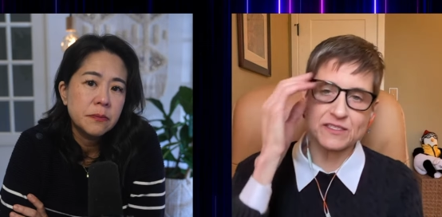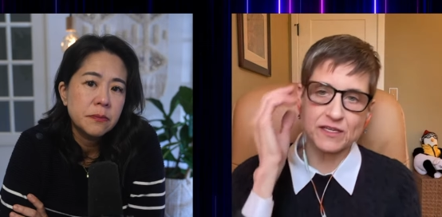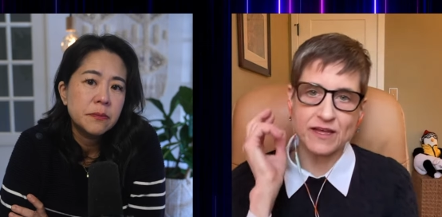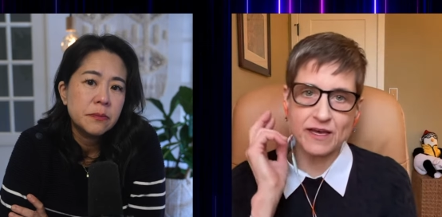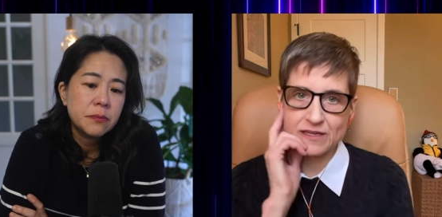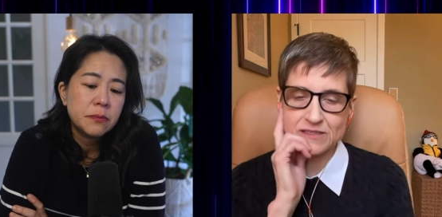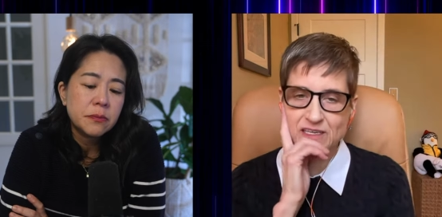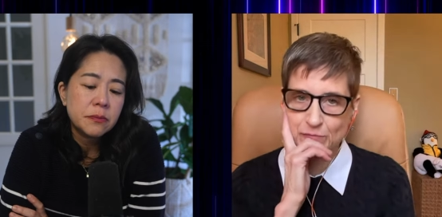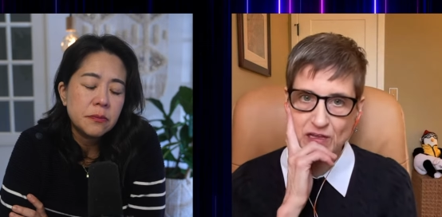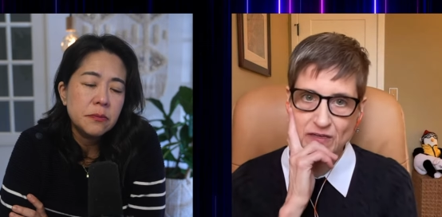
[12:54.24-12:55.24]
Speaker 1: to that on
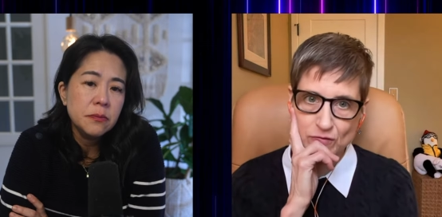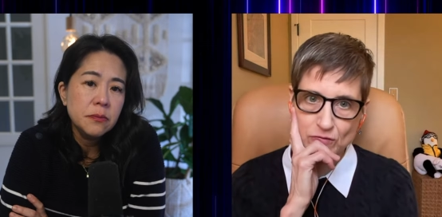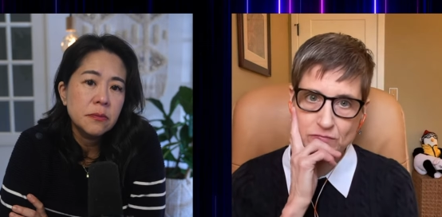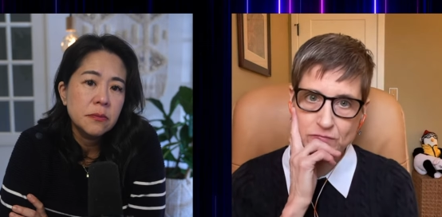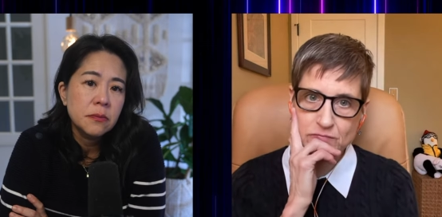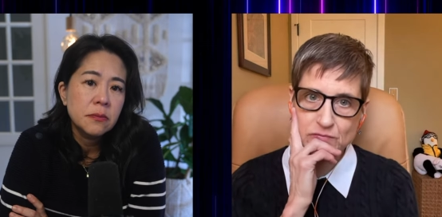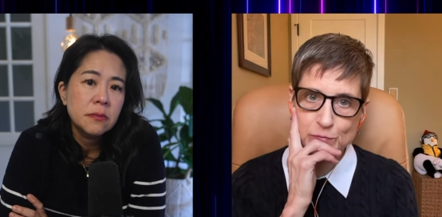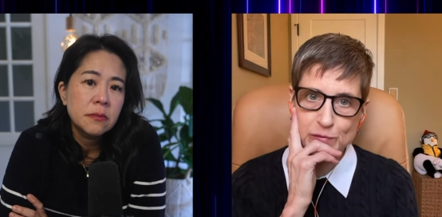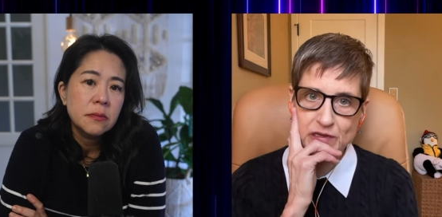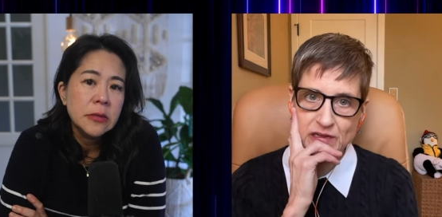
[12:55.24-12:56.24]
some level
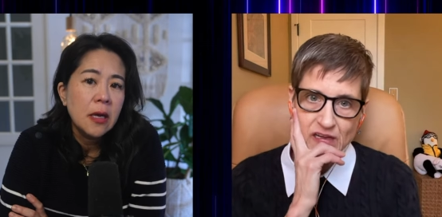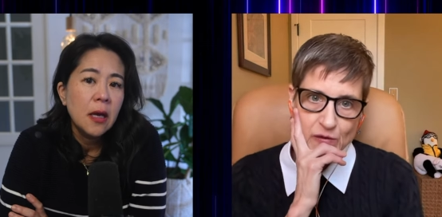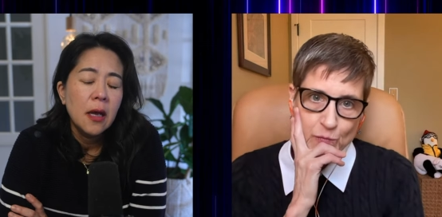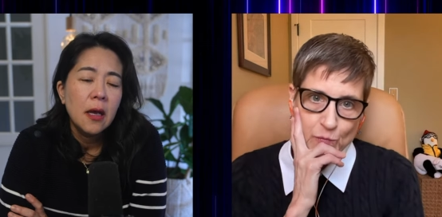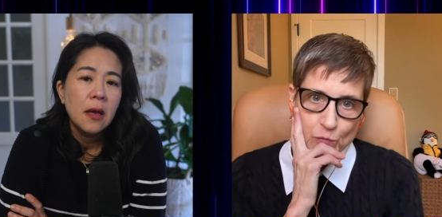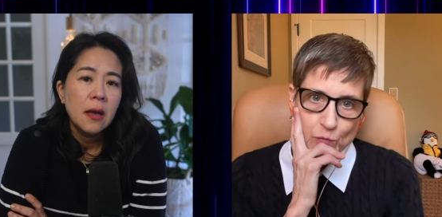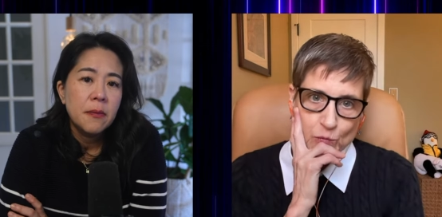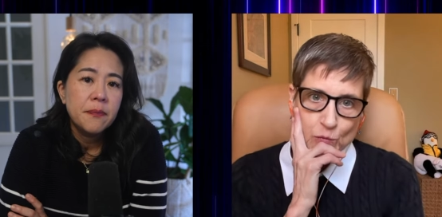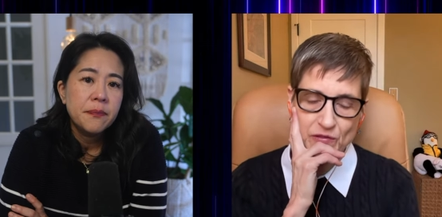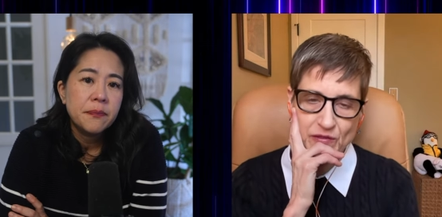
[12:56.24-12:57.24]
depending on
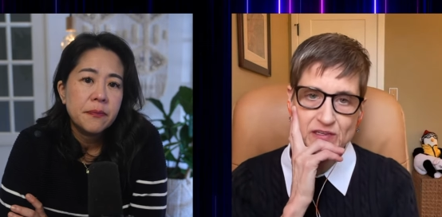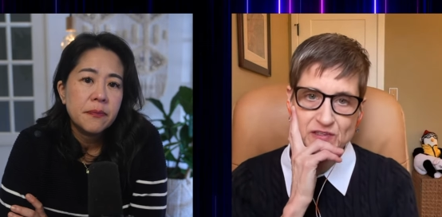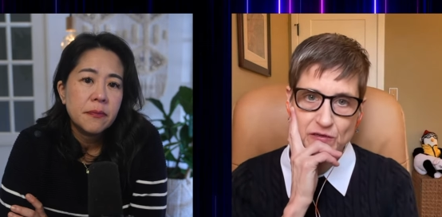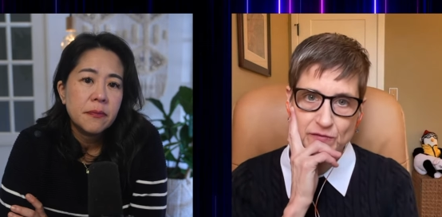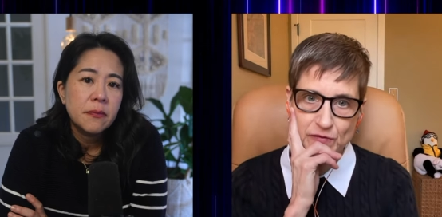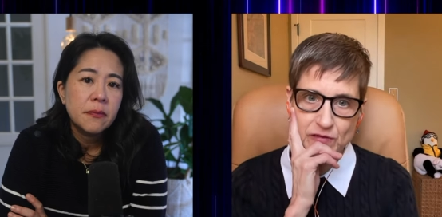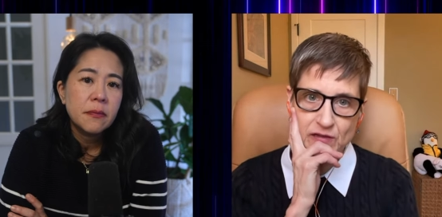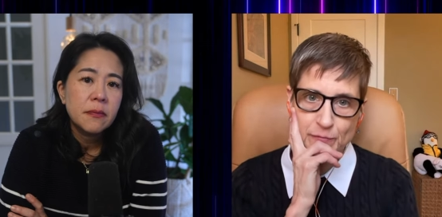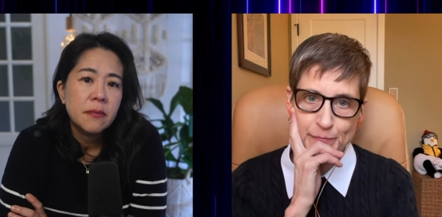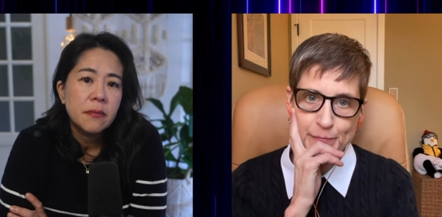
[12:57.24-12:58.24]
what that's there for
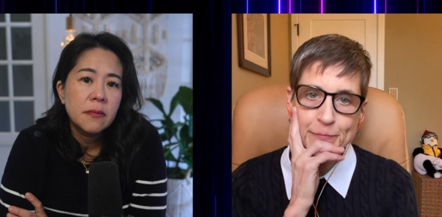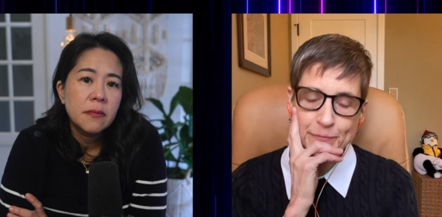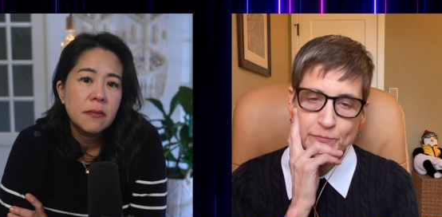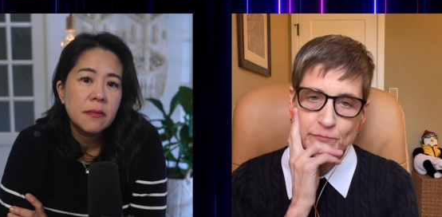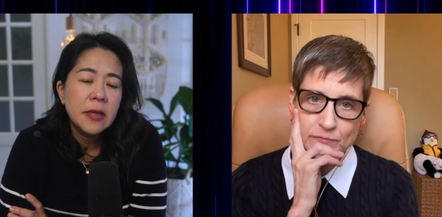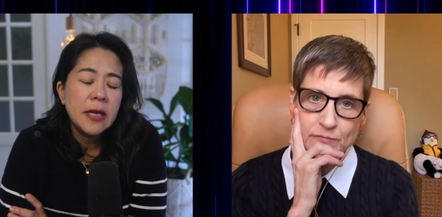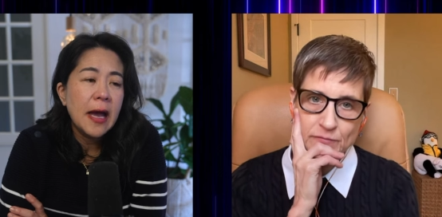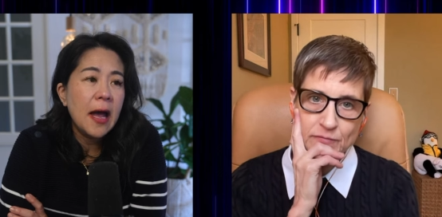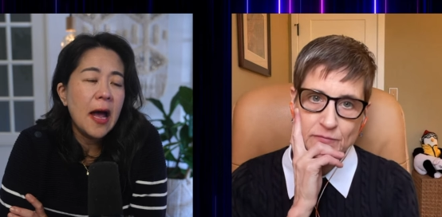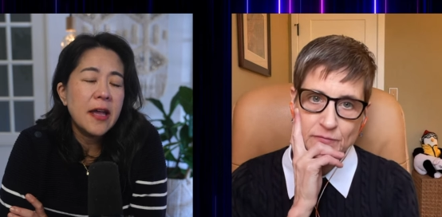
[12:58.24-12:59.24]
them
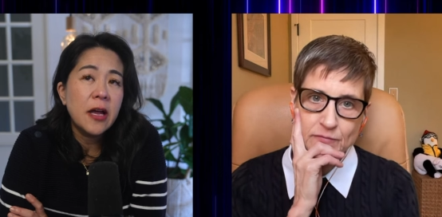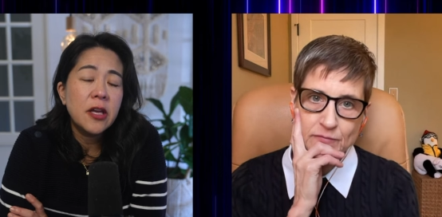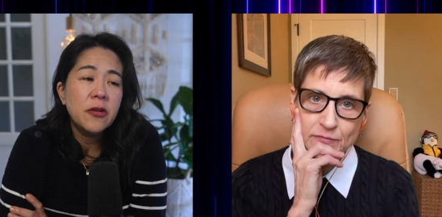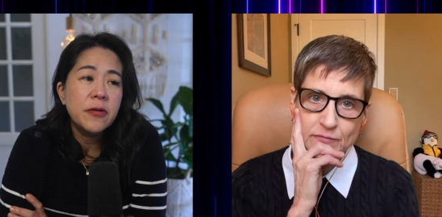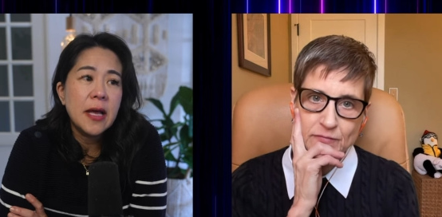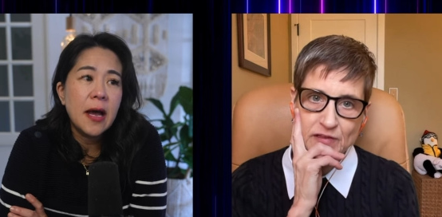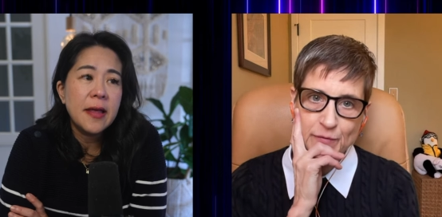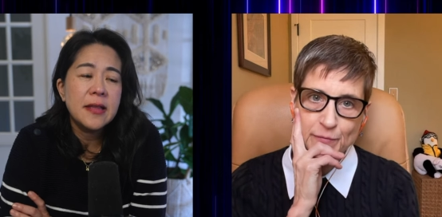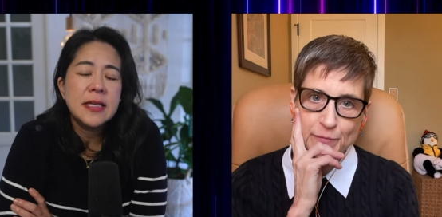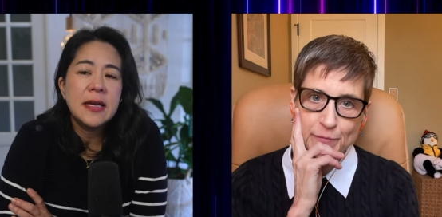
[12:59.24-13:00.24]
yeah, I you know
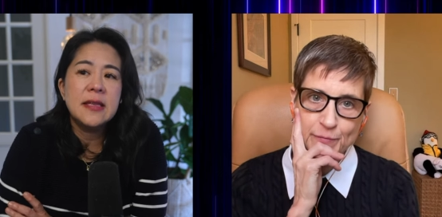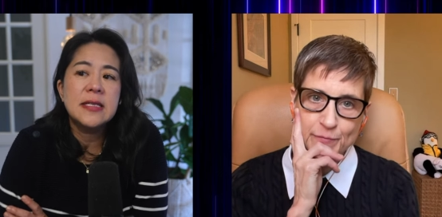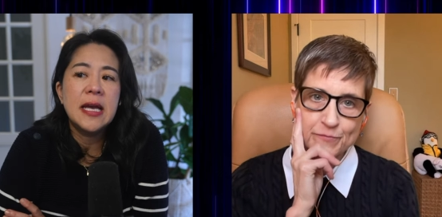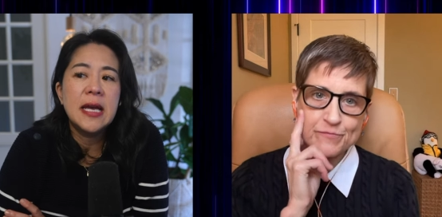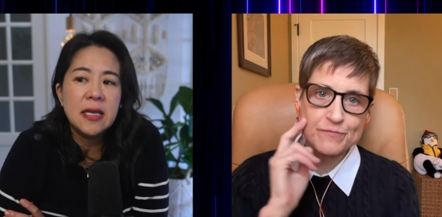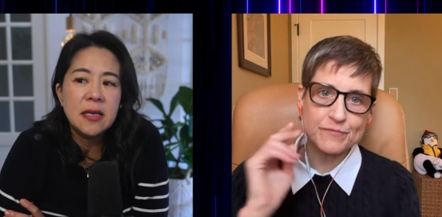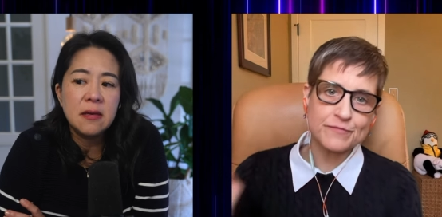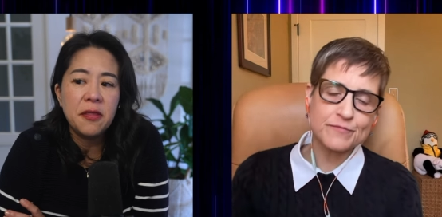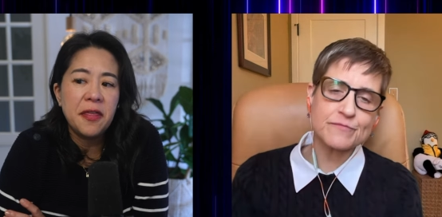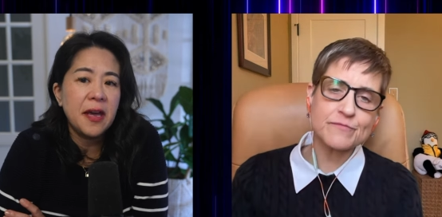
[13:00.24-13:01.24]
Speaker 2: it's like this
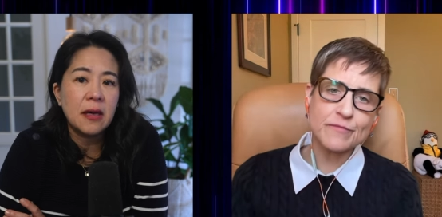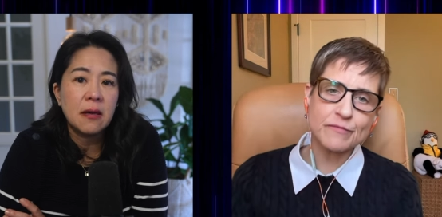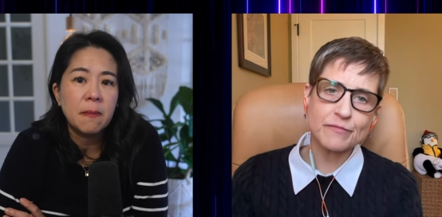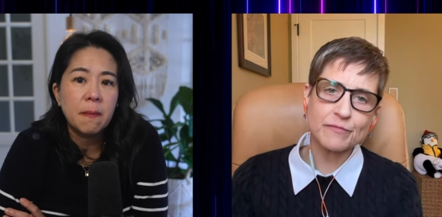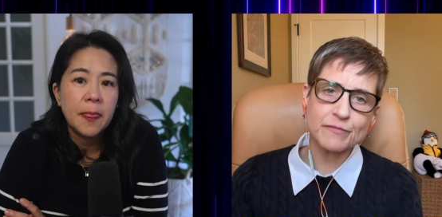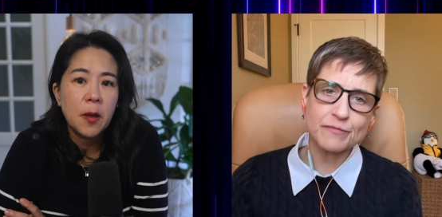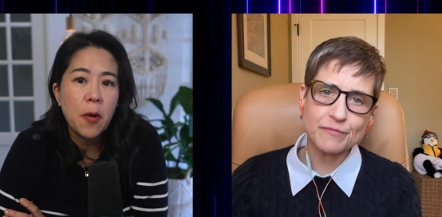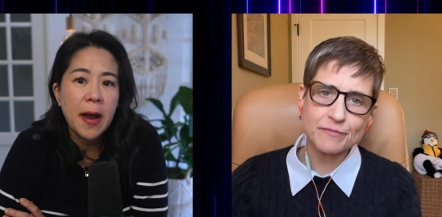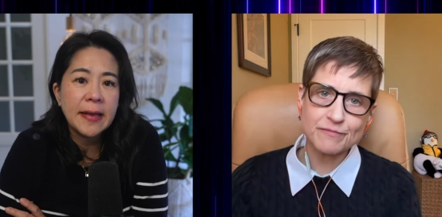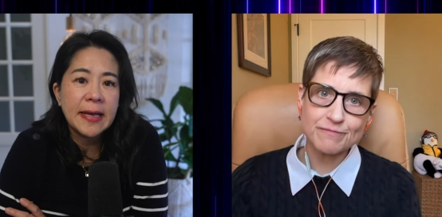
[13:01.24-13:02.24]
hidden thing,
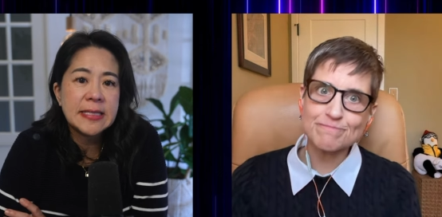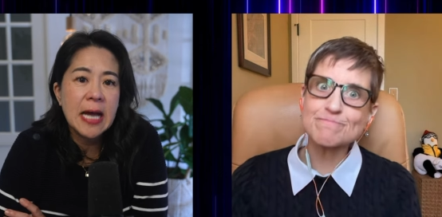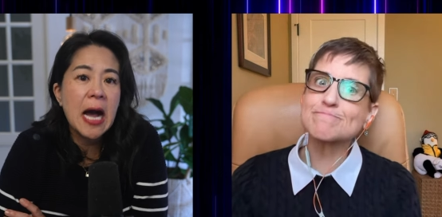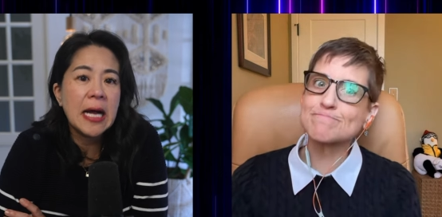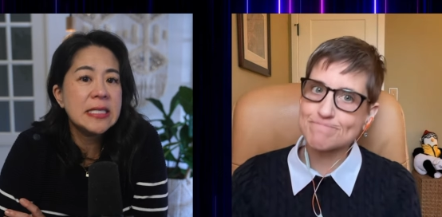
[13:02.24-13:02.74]
right? Like it's mm-hmm.